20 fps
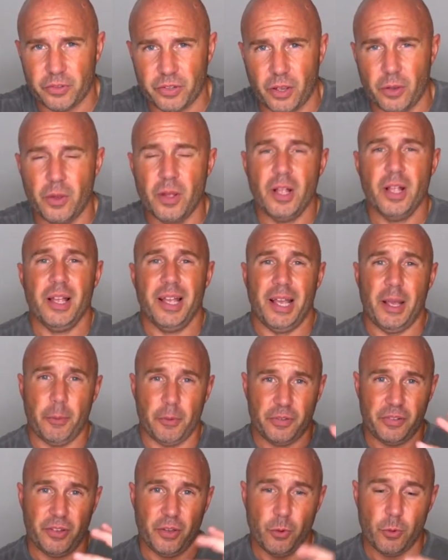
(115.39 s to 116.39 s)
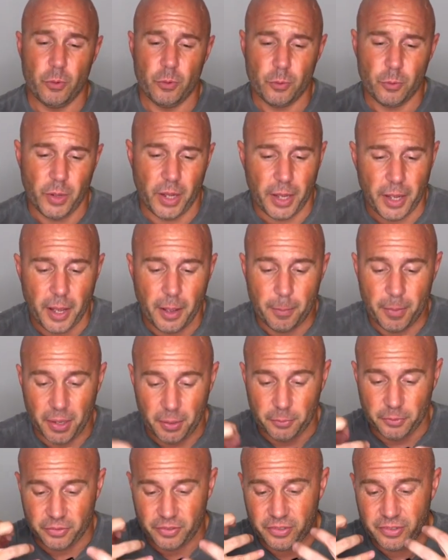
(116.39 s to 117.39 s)
So it was still, um,
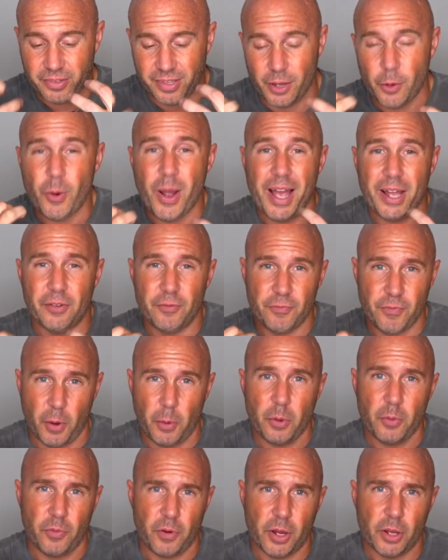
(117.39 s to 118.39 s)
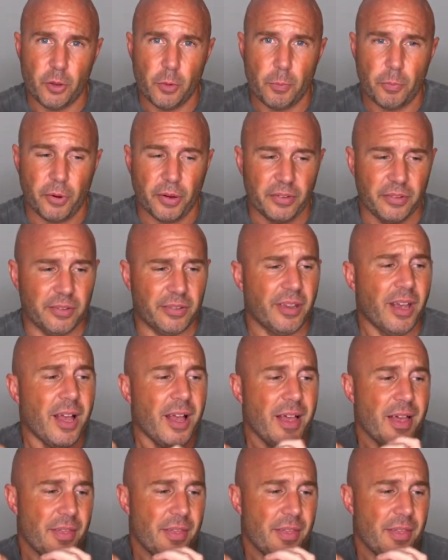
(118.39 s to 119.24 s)
it was still had a very, very good presence.